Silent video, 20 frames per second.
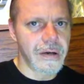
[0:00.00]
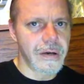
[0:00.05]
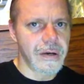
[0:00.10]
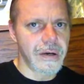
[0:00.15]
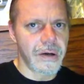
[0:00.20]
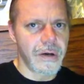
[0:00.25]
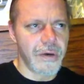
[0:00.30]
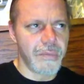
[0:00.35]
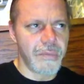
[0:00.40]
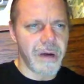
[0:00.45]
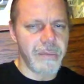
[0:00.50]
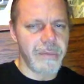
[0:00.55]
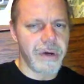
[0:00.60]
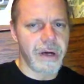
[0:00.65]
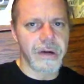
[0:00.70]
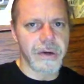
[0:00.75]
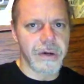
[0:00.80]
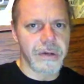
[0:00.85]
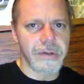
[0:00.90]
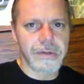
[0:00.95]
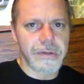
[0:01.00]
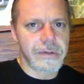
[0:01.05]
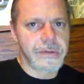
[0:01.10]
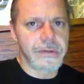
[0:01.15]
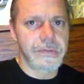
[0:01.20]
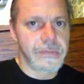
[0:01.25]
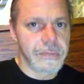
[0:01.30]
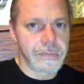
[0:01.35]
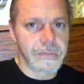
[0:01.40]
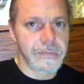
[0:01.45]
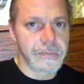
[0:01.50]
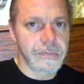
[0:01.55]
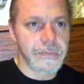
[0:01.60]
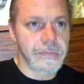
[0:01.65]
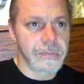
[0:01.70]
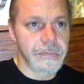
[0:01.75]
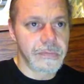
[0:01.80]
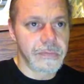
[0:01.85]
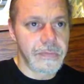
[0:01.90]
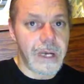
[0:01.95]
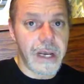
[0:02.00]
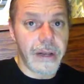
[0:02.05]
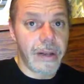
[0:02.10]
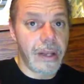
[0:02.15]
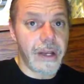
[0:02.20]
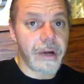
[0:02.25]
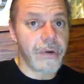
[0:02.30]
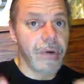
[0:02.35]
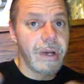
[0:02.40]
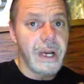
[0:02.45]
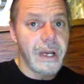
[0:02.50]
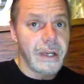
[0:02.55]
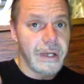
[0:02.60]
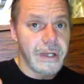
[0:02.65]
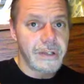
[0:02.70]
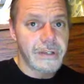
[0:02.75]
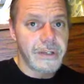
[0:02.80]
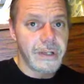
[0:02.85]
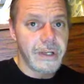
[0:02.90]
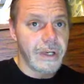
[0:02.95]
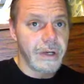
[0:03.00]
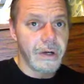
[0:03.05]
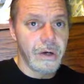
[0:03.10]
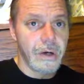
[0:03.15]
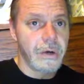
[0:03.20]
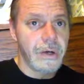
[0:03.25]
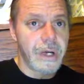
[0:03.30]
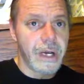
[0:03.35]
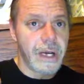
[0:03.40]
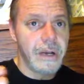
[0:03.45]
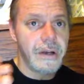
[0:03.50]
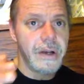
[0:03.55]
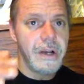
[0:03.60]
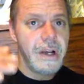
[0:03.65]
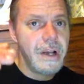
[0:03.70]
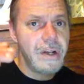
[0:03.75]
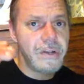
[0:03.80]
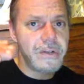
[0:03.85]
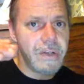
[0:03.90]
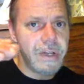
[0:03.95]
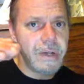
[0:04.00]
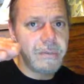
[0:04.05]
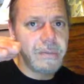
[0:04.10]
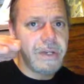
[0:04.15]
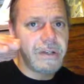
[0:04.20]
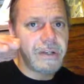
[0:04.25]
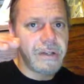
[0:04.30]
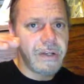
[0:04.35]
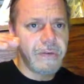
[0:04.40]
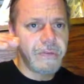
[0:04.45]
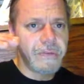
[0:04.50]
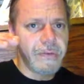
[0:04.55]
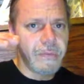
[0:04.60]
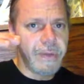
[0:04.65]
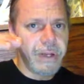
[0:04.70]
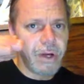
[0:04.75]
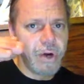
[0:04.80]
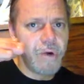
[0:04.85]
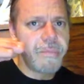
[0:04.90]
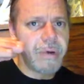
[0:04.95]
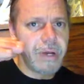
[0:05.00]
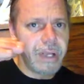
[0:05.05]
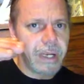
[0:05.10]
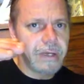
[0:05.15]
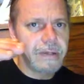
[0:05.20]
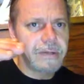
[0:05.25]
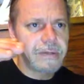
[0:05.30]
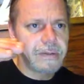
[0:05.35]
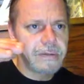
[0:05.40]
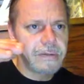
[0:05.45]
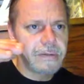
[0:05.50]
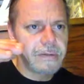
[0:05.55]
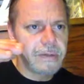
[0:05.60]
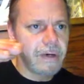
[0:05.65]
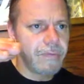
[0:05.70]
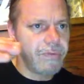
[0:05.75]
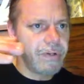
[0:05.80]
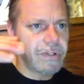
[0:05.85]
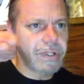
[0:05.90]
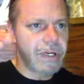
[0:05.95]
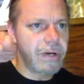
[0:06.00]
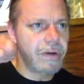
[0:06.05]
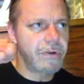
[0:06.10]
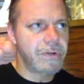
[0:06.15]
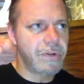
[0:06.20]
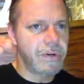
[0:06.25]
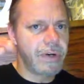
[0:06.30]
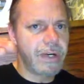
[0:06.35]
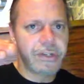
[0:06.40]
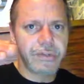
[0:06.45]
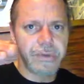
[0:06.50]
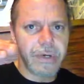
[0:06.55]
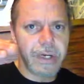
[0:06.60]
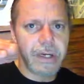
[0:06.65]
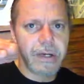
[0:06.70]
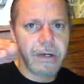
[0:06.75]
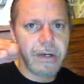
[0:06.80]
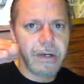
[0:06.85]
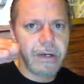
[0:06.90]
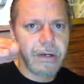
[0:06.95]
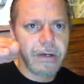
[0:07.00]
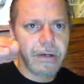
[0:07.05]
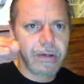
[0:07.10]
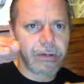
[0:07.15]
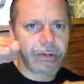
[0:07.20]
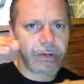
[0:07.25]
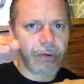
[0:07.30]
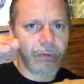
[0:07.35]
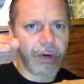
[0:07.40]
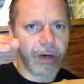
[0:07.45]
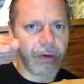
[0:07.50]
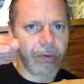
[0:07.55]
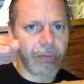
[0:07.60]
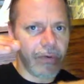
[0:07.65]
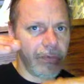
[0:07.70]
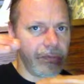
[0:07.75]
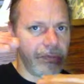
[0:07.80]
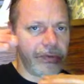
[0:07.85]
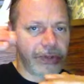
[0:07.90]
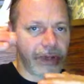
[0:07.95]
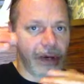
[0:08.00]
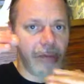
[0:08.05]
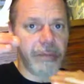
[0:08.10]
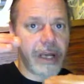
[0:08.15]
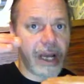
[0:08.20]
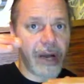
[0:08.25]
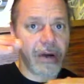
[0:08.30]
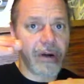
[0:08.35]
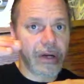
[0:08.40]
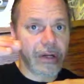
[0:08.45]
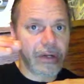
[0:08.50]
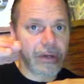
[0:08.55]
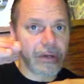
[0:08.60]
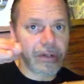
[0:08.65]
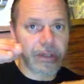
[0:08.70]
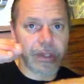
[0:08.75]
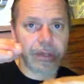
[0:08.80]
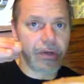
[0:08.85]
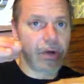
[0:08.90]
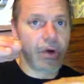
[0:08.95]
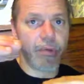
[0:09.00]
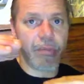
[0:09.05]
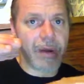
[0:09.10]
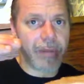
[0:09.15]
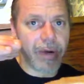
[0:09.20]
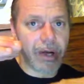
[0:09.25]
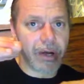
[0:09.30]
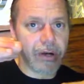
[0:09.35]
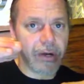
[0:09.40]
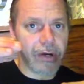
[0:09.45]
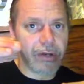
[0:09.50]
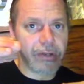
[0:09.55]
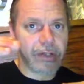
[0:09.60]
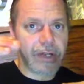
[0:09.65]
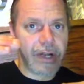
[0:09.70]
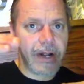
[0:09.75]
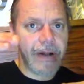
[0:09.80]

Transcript: oh, my butt hurts. And they agree on this, and they go, okay. So that means that from the opening of this character entering to where some character says, oh, my butt hurts,